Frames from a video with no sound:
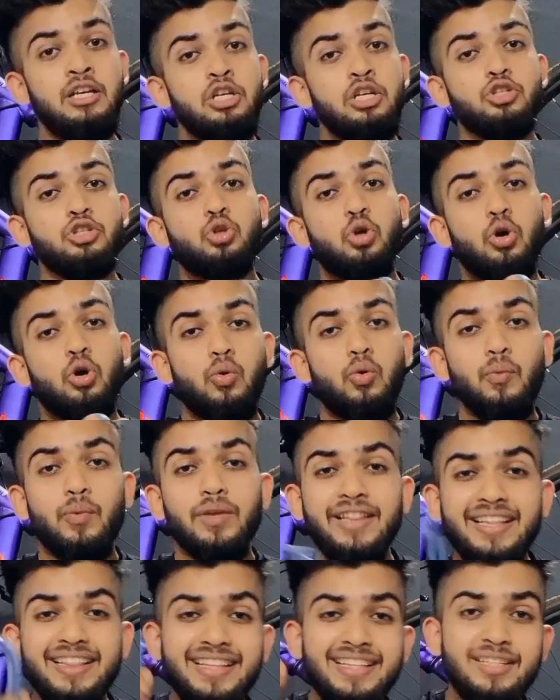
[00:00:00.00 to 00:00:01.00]
So
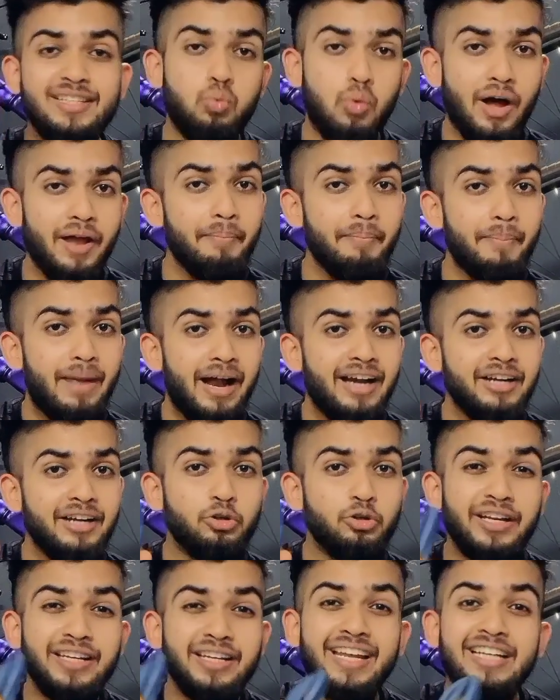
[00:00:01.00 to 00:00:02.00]
within this one band, you
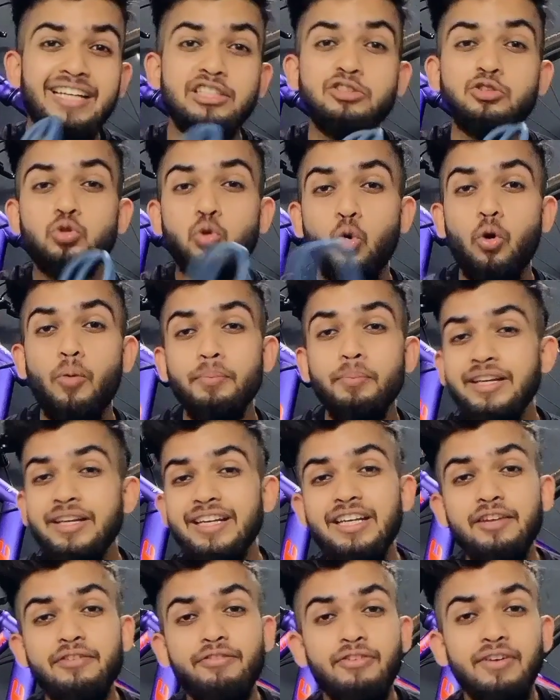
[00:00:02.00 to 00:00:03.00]
can get so many
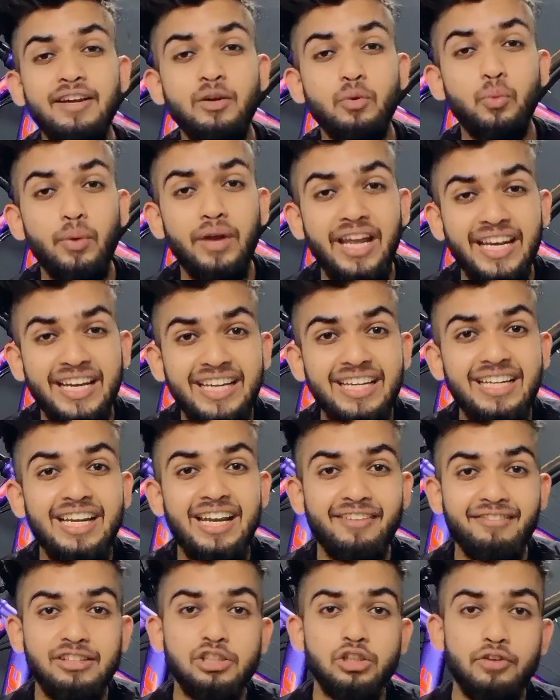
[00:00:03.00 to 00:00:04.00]
different varied
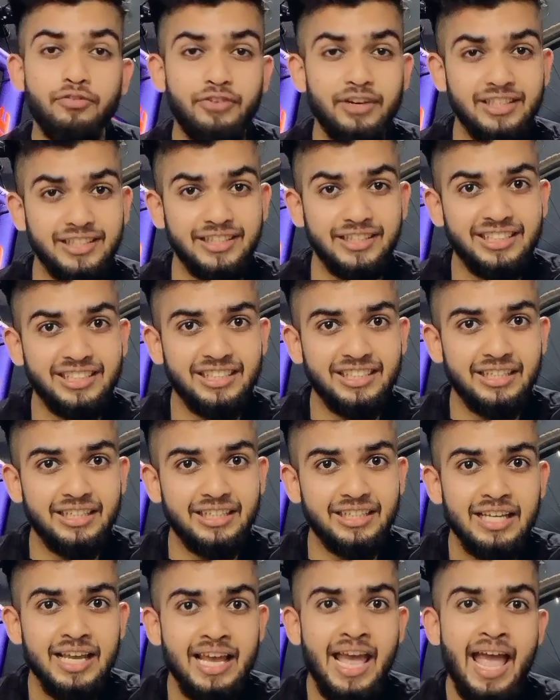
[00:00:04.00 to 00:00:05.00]
levels of
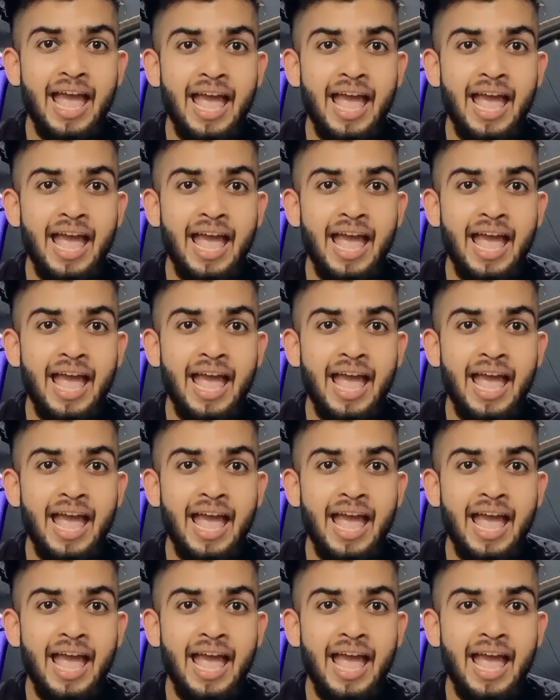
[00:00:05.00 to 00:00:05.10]
resistance,